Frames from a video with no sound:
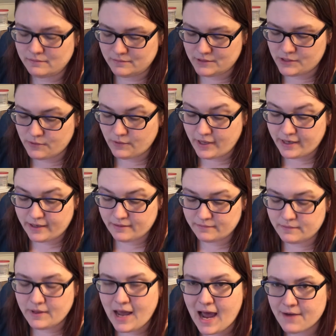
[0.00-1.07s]
So like
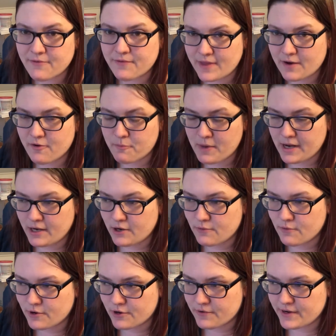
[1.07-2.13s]
half of that remaining
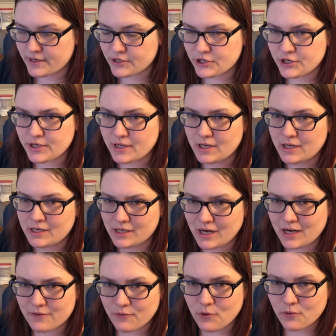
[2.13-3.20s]
1/4 inch to
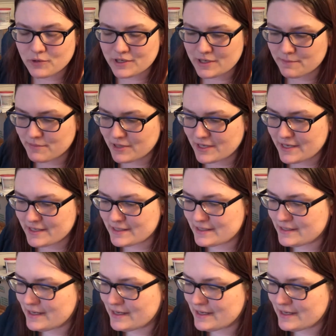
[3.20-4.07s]
kind of hold it in place.